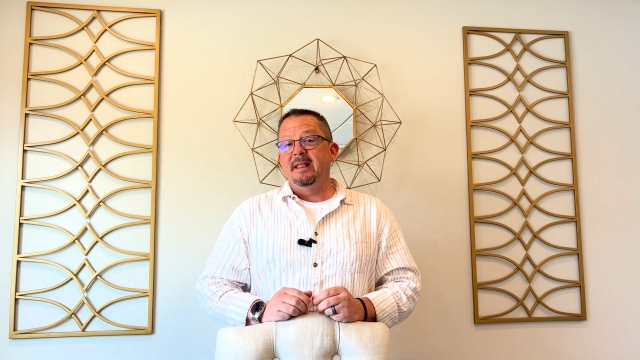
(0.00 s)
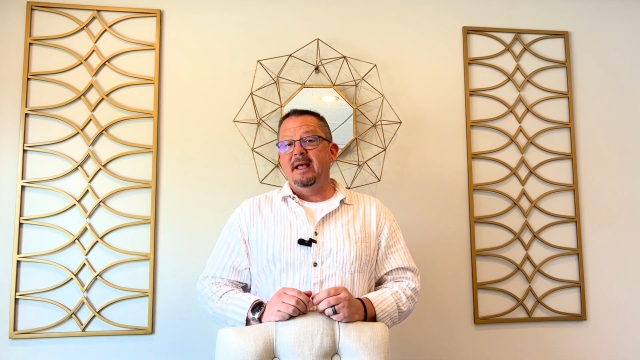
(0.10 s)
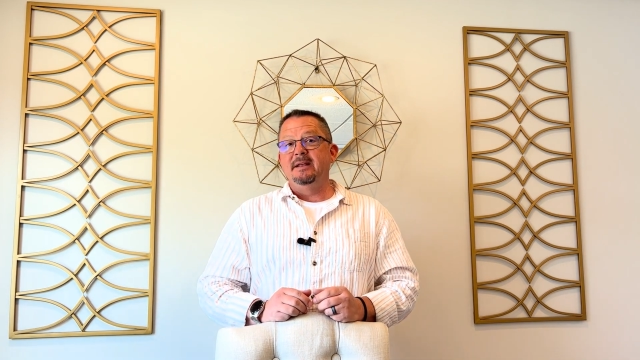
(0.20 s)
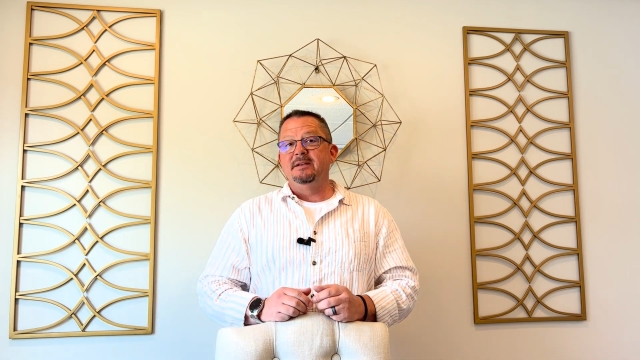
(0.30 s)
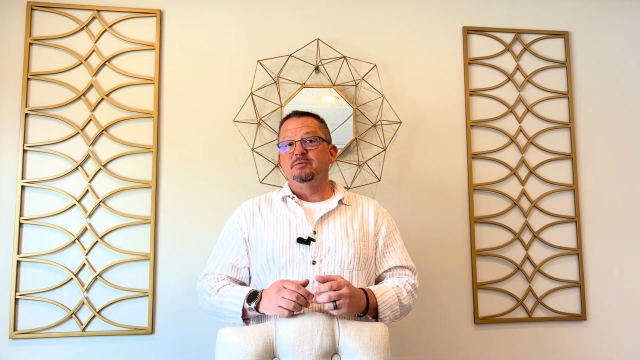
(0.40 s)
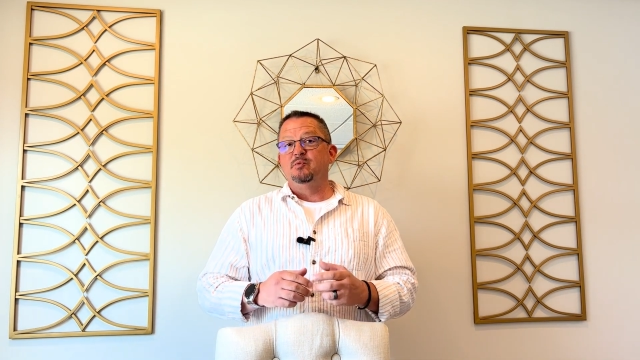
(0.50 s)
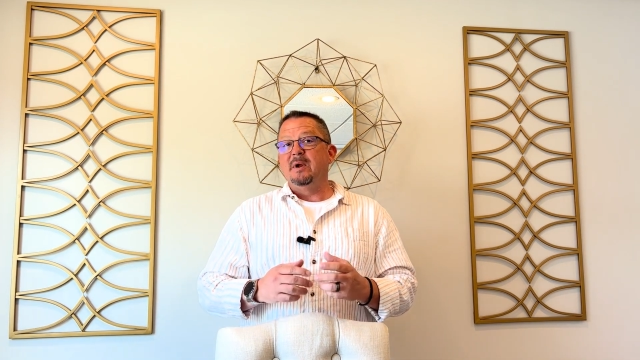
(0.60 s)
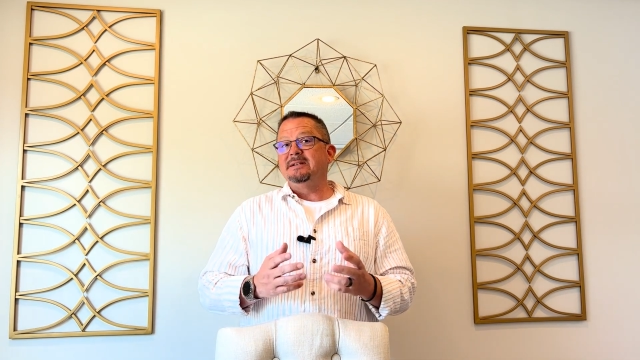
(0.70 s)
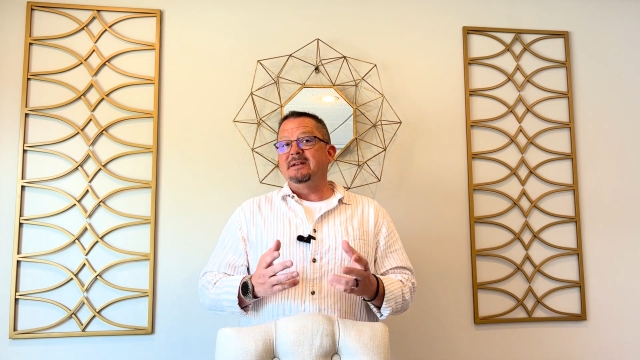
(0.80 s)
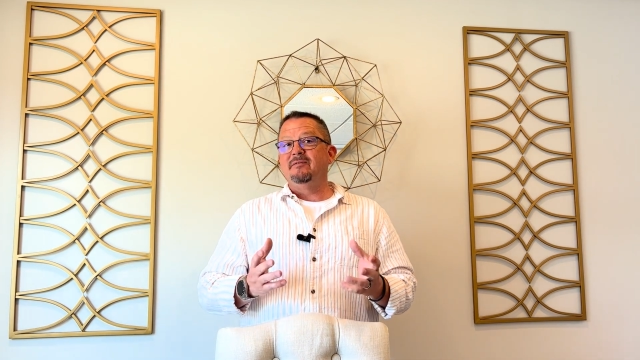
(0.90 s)
and that is
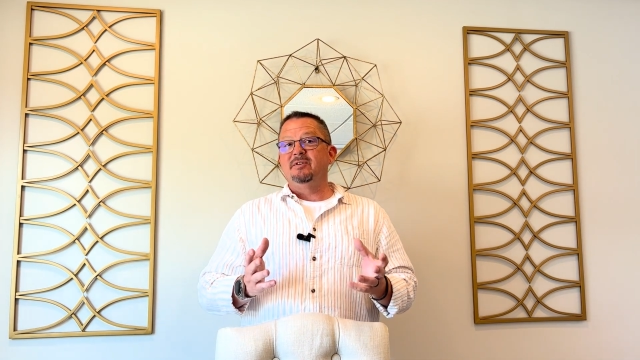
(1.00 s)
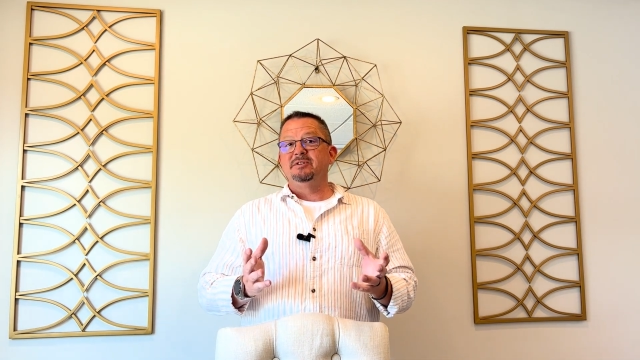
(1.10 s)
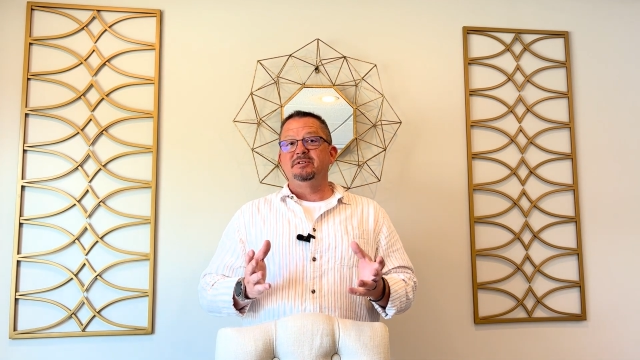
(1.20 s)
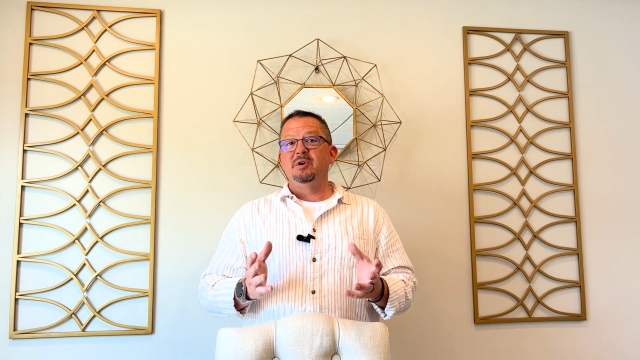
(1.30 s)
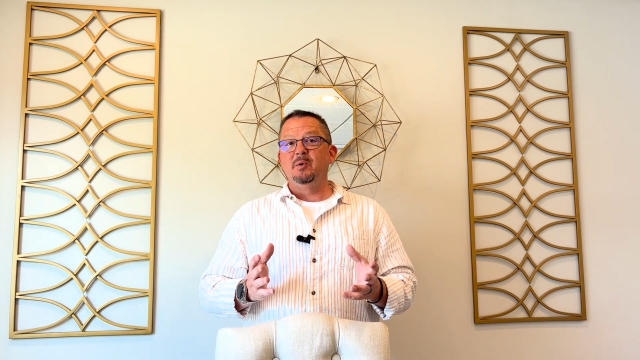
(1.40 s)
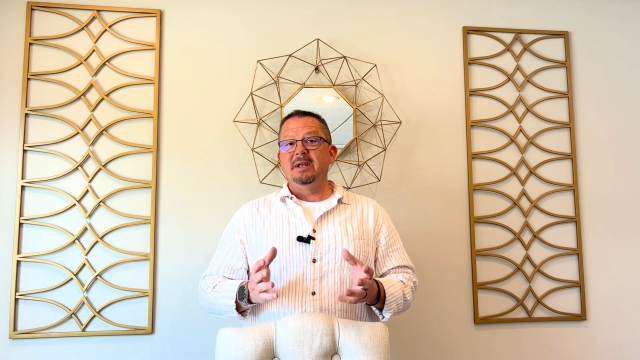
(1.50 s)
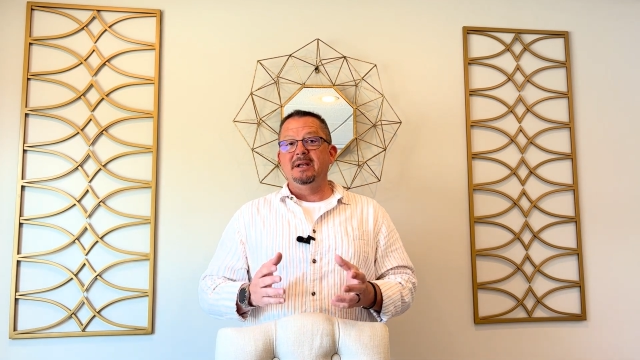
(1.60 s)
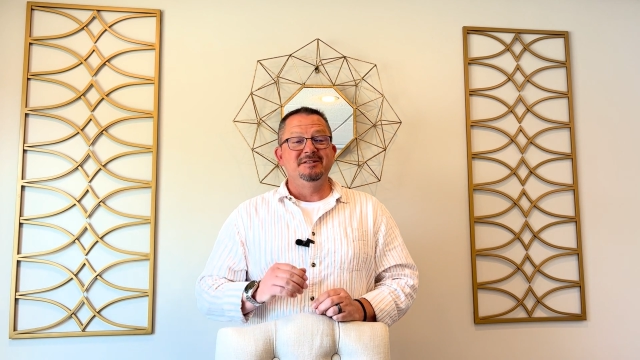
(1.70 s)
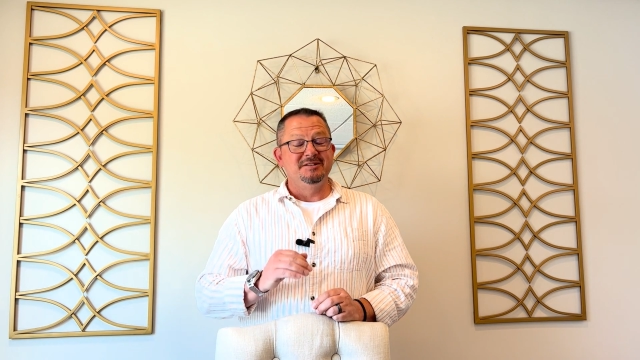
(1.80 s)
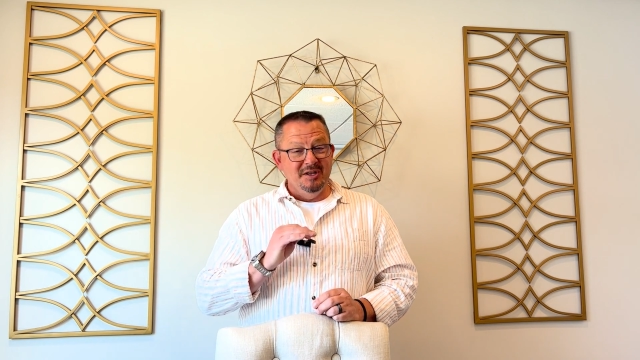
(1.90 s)
renting versus owning.
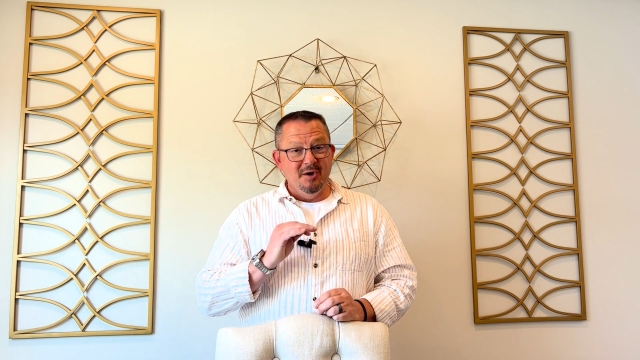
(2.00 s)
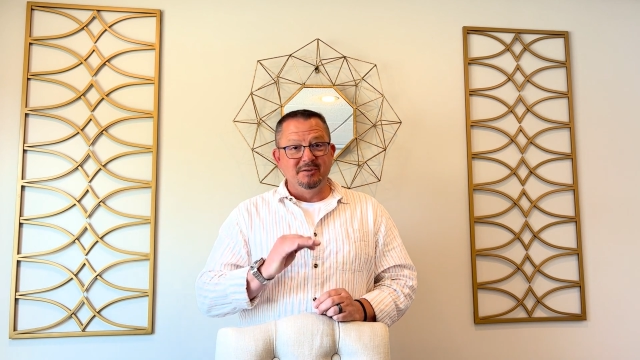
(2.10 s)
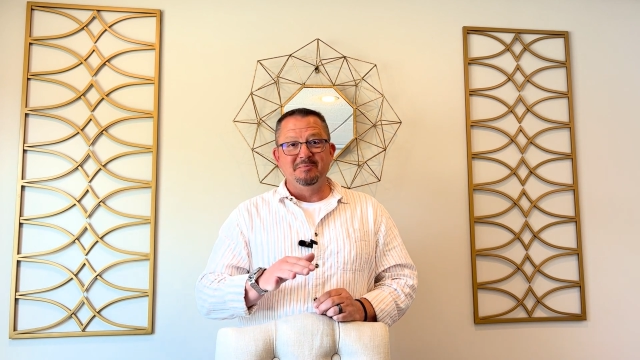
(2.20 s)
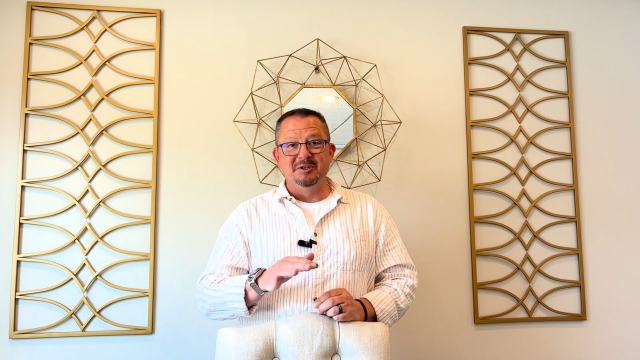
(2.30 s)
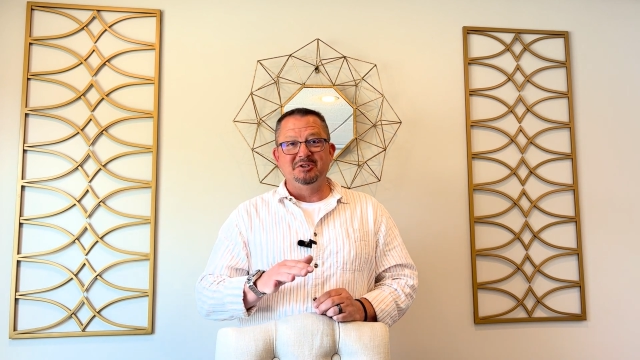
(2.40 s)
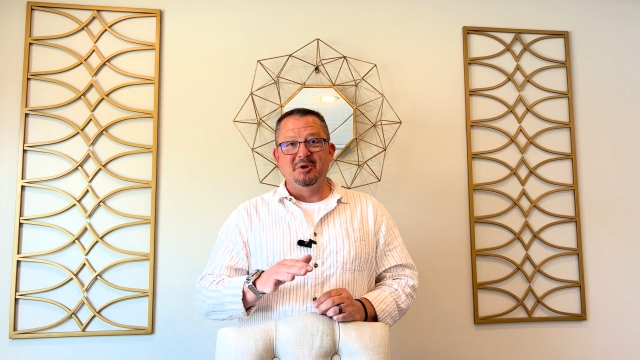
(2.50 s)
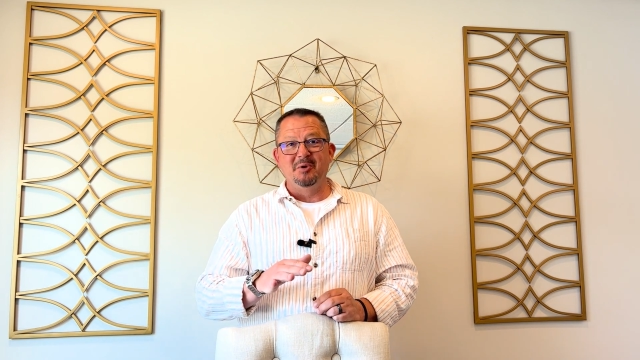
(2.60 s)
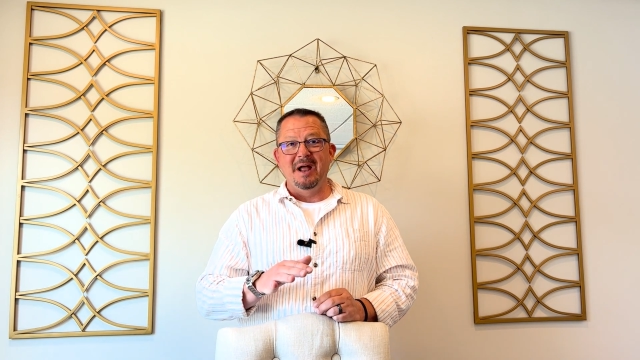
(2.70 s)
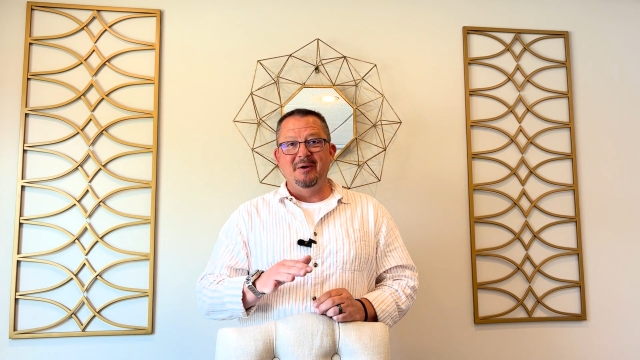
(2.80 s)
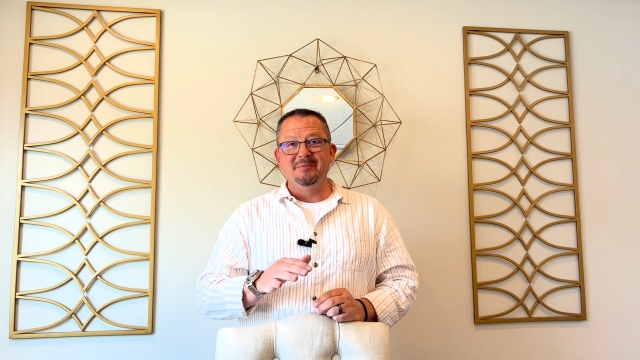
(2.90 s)
This is the ultimate
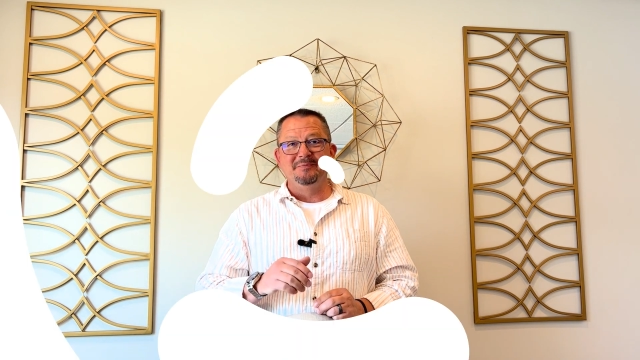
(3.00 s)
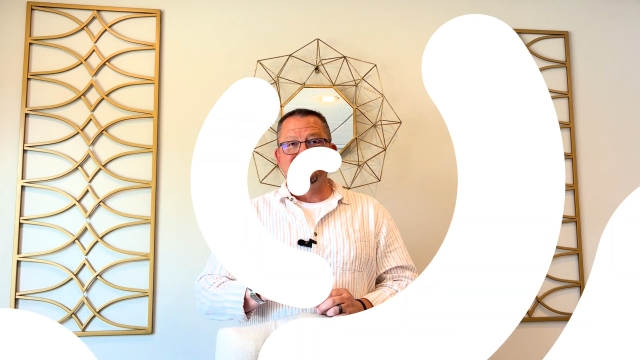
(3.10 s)
showdown.